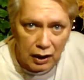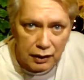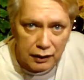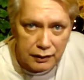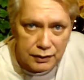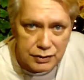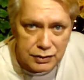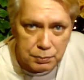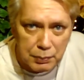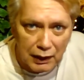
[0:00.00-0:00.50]

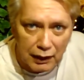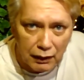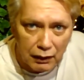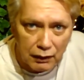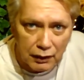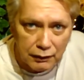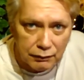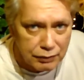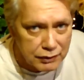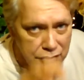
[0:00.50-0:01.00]
the spell,
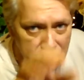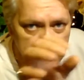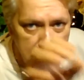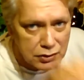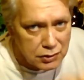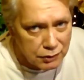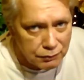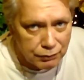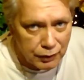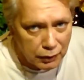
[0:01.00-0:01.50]
if it's
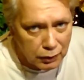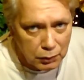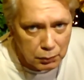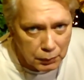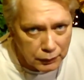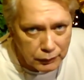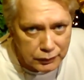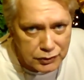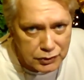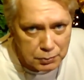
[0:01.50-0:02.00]
just a
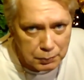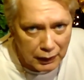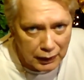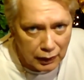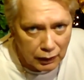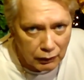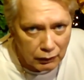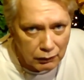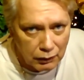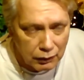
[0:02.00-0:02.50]
verbal
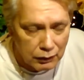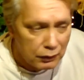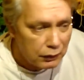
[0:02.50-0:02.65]
spell,